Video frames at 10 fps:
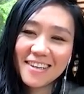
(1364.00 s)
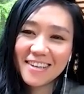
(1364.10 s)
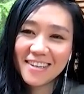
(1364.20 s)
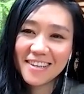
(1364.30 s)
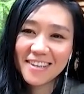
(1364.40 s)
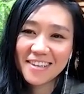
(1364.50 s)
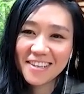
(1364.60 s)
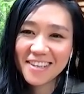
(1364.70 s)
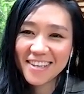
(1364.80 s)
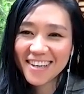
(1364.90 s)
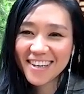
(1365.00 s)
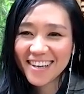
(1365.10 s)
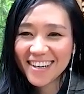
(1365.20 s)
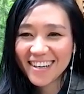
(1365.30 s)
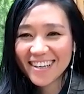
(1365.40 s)

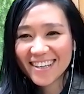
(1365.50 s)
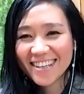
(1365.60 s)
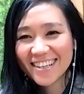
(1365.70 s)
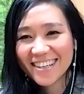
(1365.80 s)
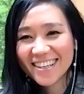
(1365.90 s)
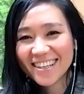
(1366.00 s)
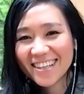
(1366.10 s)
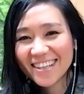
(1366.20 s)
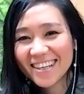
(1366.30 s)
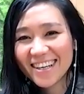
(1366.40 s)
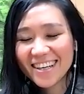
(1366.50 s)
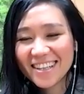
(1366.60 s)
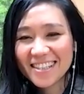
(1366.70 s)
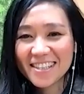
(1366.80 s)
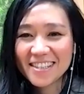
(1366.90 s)

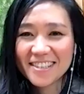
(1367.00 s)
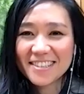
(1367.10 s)
(not speaking)